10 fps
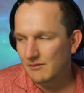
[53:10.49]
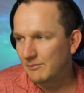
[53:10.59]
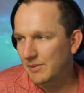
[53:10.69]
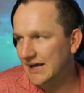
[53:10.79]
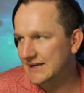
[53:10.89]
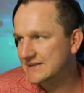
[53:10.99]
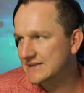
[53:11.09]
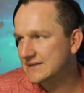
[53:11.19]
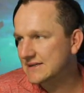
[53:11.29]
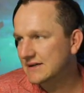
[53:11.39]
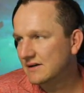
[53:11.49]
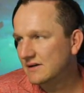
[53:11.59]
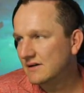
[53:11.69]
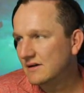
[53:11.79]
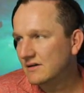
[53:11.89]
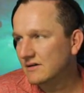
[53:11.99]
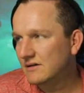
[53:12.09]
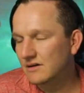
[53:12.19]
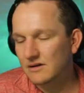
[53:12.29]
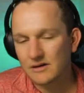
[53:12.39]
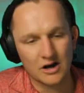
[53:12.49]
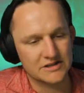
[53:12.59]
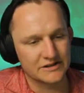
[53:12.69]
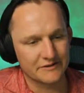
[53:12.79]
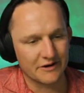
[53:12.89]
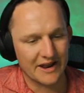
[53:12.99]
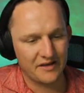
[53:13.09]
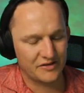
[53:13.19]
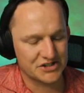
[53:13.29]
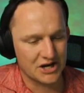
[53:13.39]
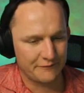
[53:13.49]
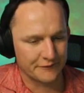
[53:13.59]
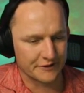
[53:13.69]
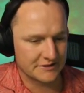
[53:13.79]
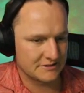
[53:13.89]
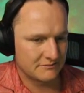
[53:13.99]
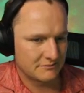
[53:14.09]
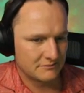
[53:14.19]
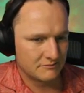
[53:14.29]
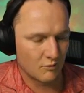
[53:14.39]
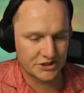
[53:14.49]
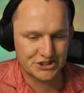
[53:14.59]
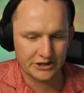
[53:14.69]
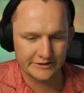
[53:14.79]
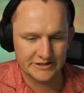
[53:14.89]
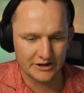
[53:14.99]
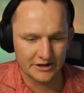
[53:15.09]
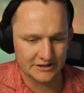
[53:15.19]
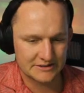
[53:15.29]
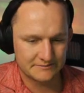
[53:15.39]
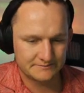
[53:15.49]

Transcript: But Arsenal have got nothing to show for it. One shot on target.